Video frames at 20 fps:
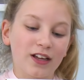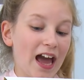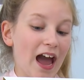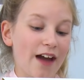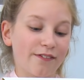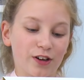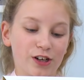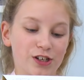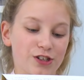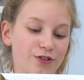
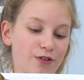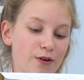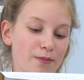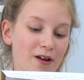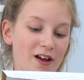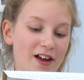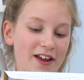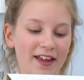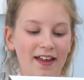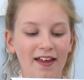character
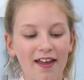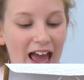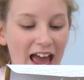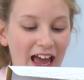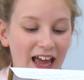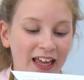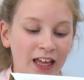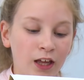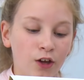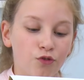am I?
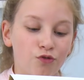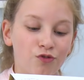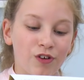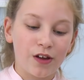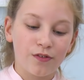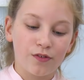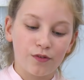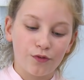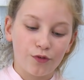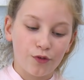A,
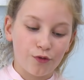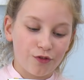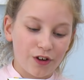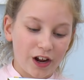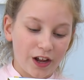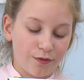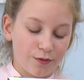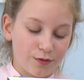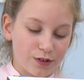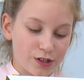Raven from
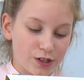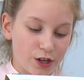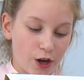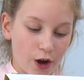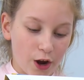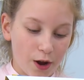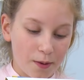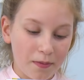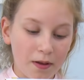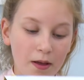Raven's
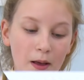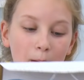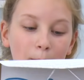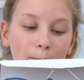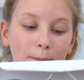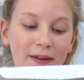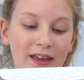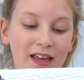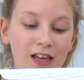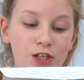Home,
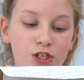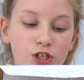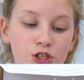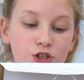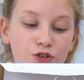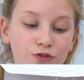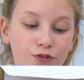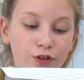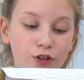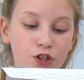B,
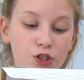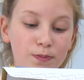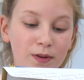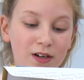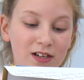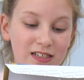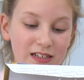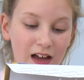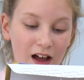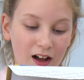Scrooge
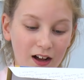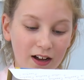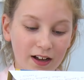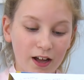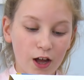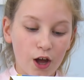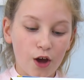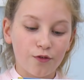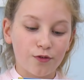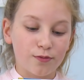McDuck
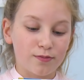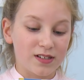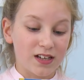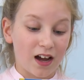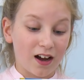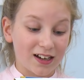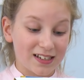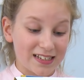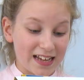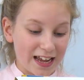from
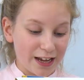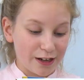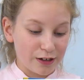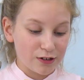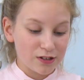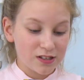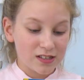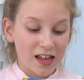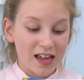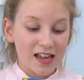
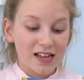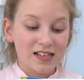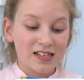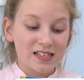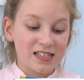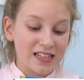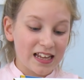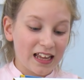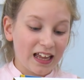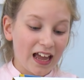DuckTales,
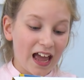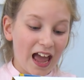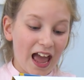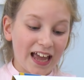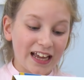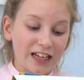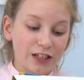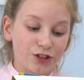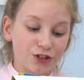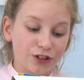C,
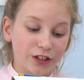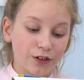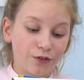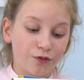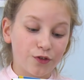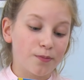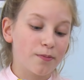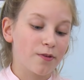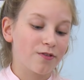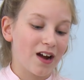Adrien
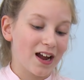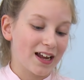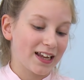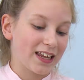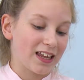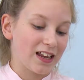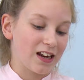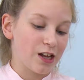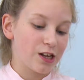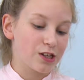from
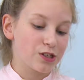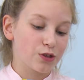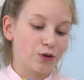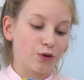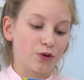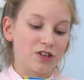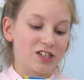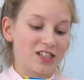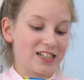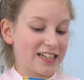Miraculous,
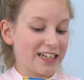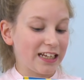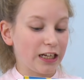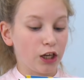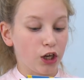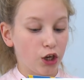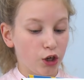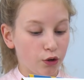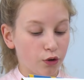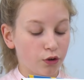or D,
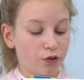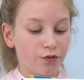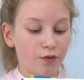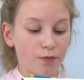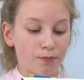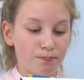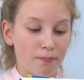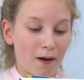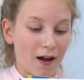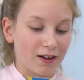Luke
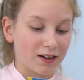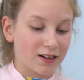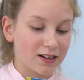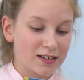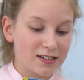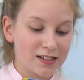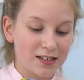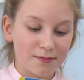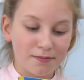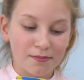from
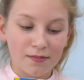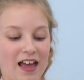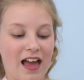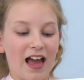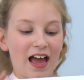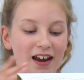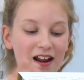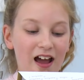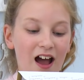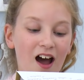Bunk'd.
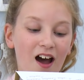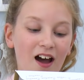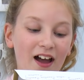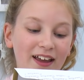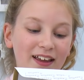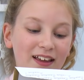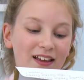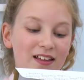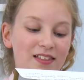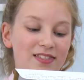And
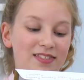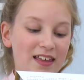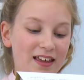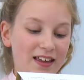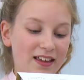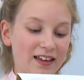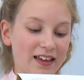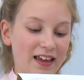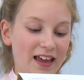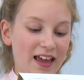I think